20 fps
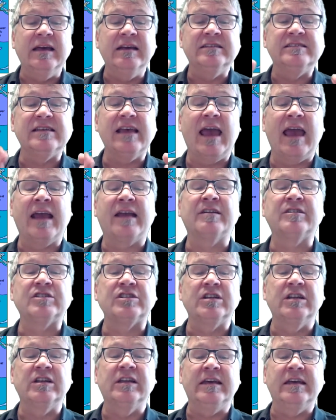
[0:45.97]
is
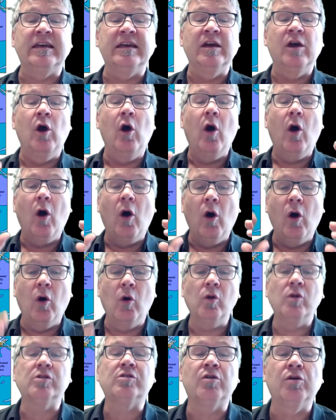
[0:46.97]
actually
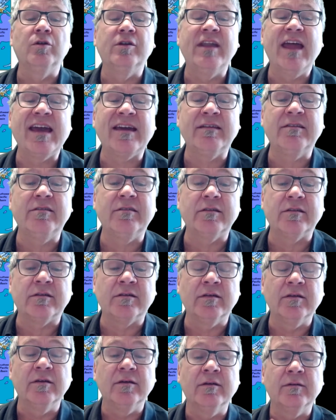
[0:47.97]
all
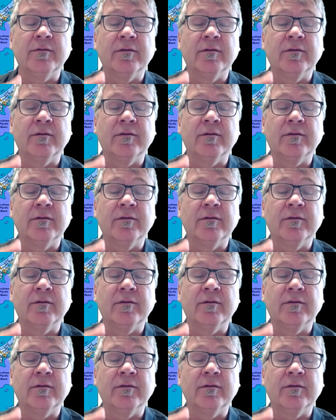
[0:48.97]
connected.